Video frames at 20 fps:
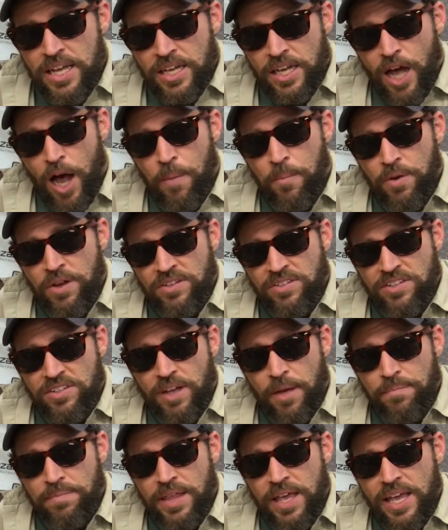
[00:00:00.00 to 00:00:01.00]
come with
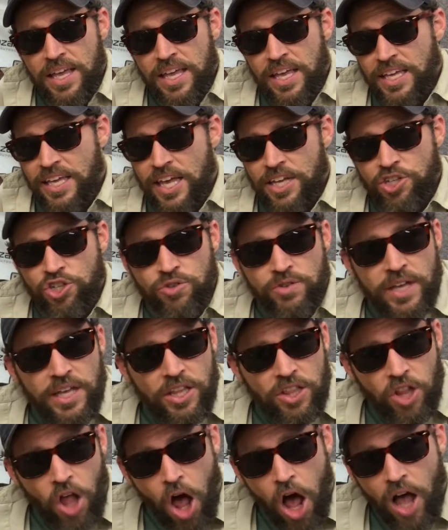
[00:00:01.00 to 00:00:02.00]
something in case you
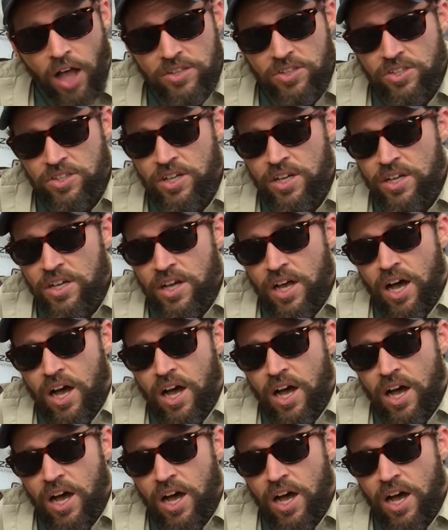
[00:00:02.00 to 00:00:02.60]
get lost.